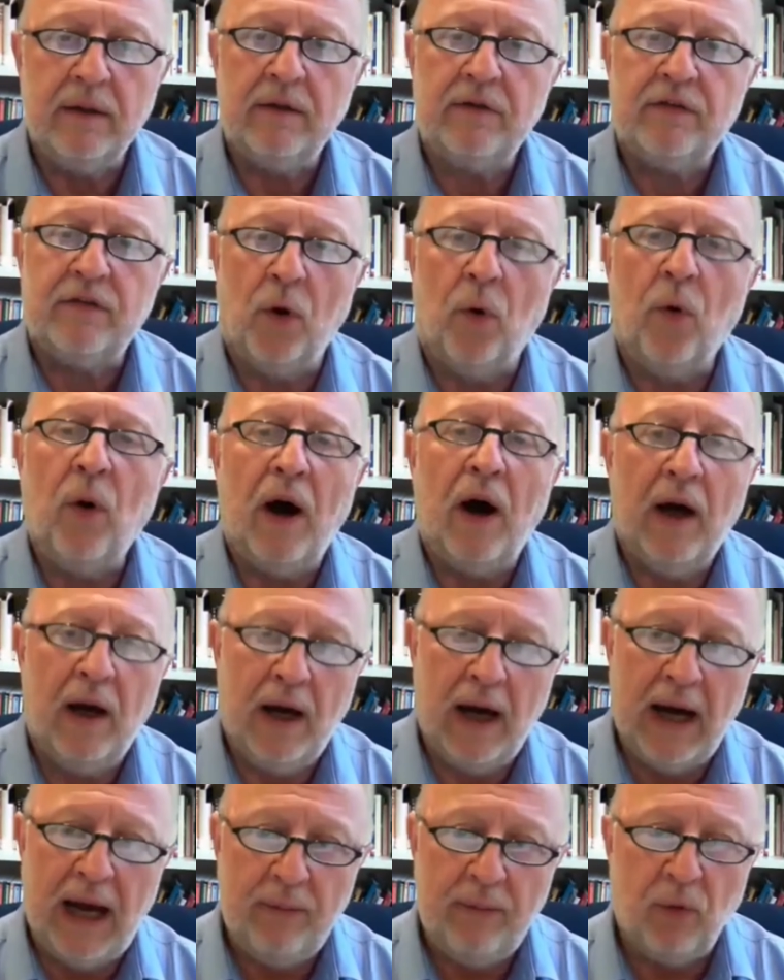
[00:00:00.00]
So
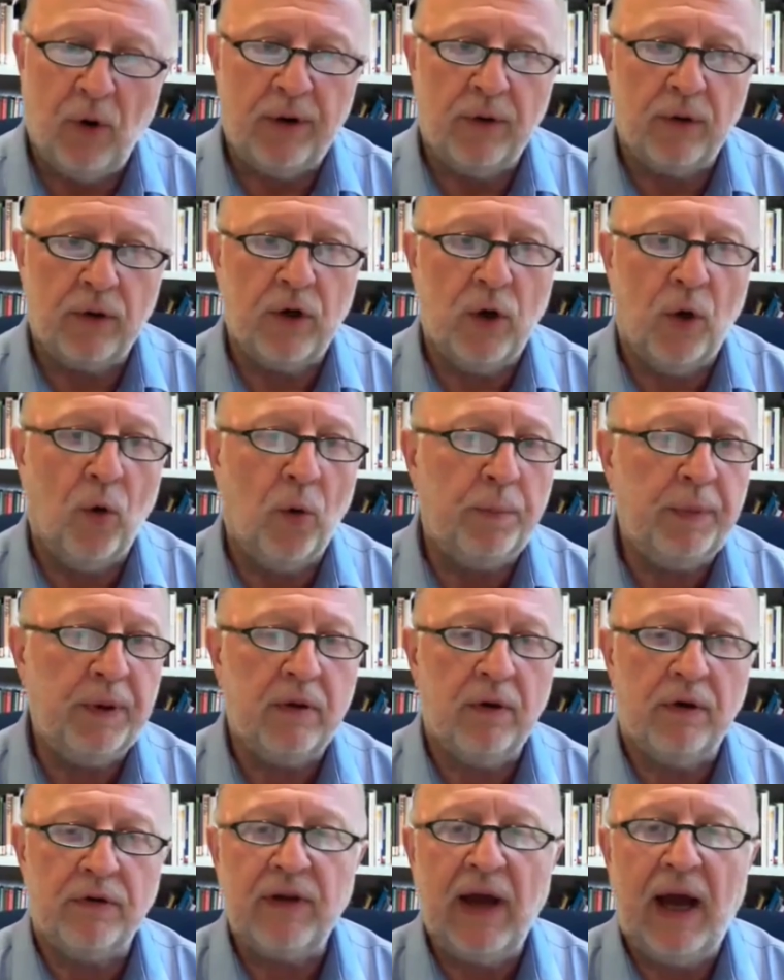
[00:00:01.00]
I want to go
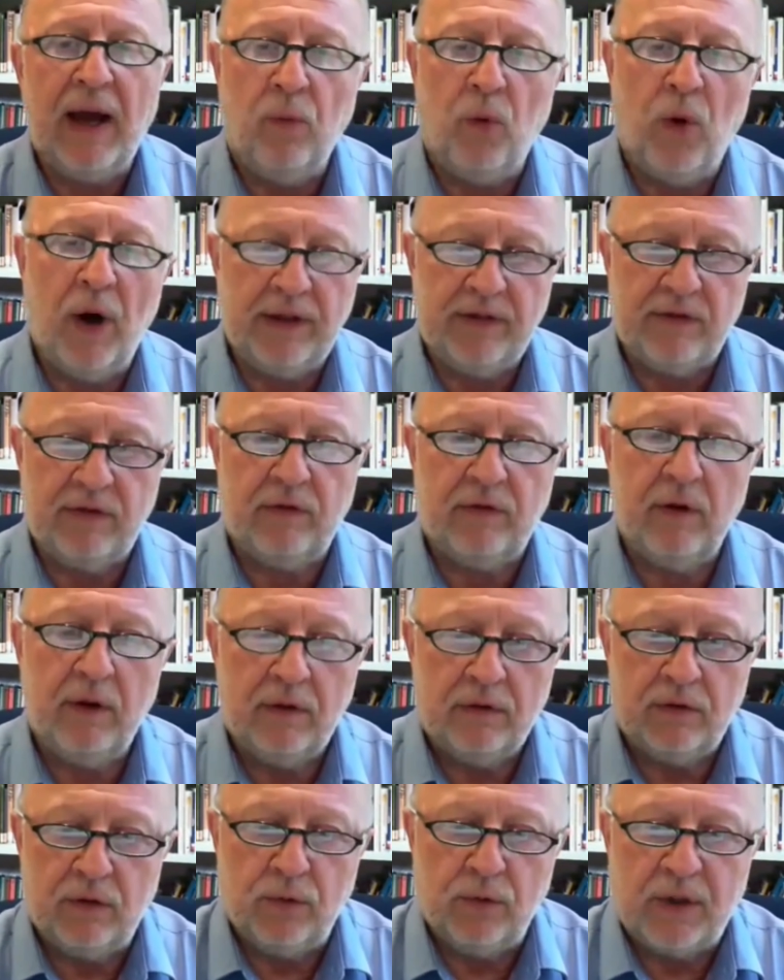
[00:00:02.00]
because I want
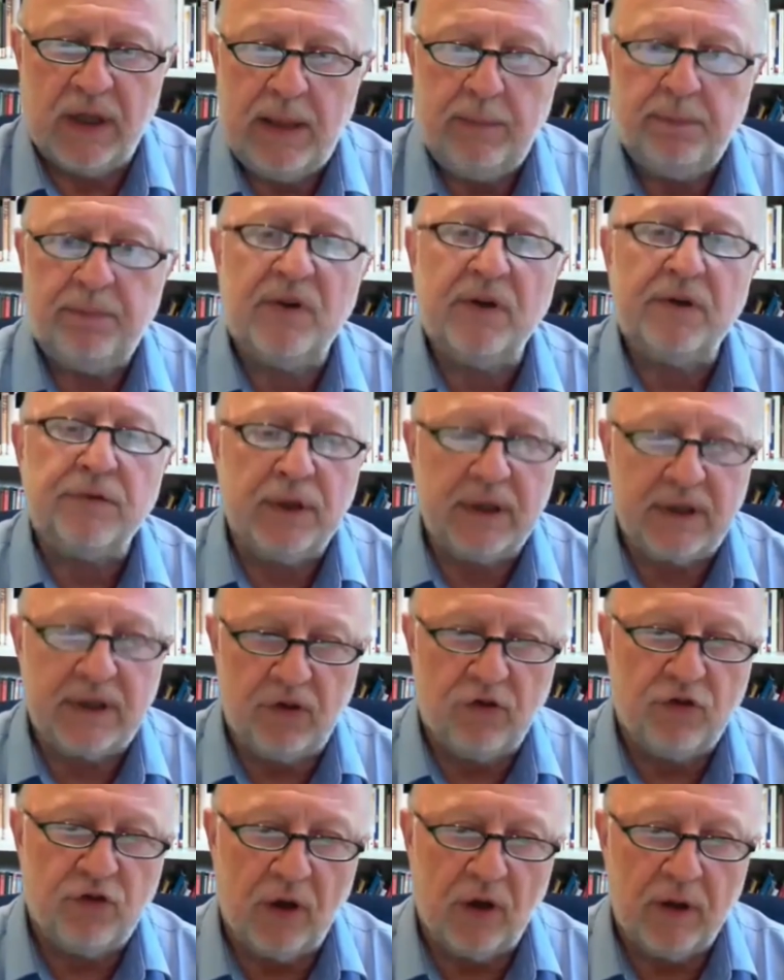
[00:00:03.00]
to keep the
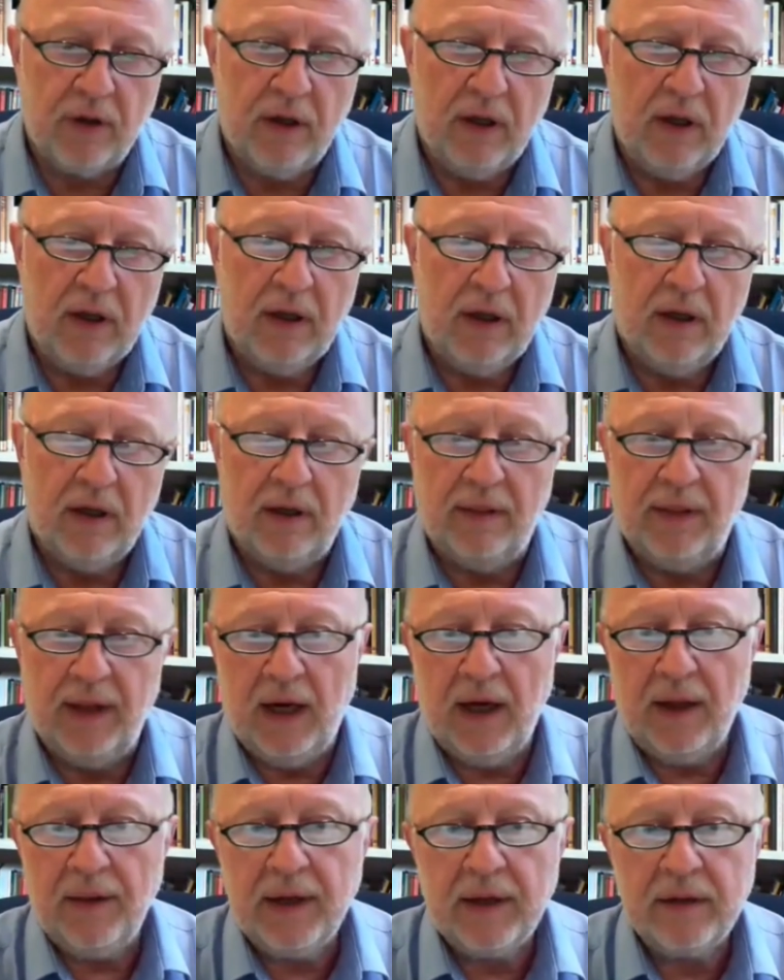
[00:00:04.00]
tradition. The
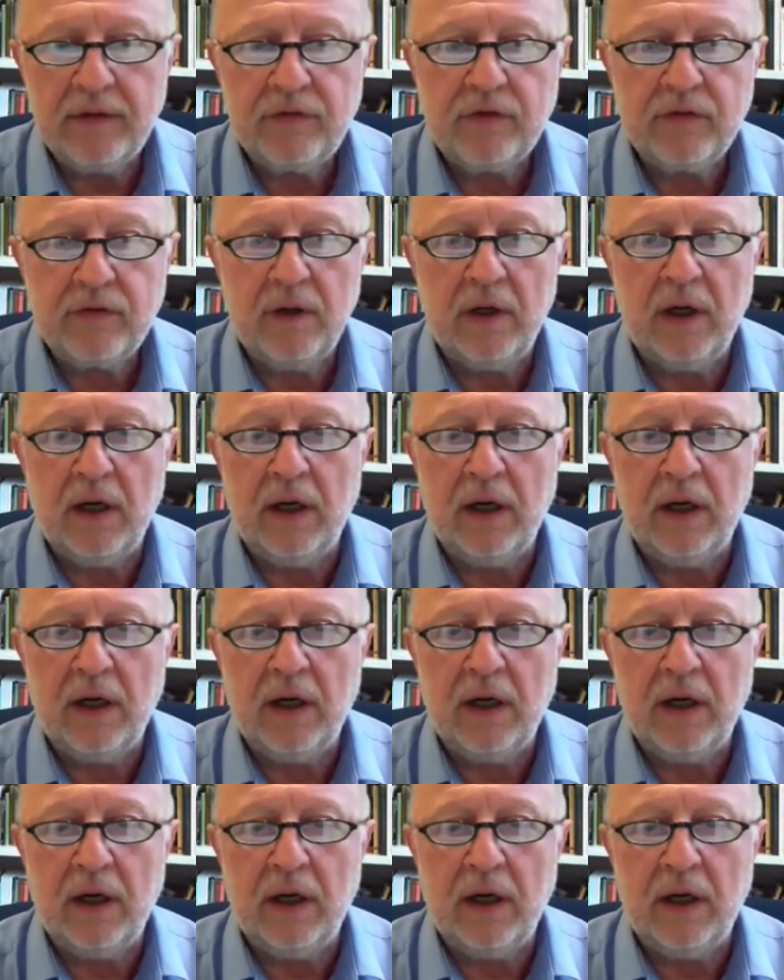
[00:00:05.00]
others,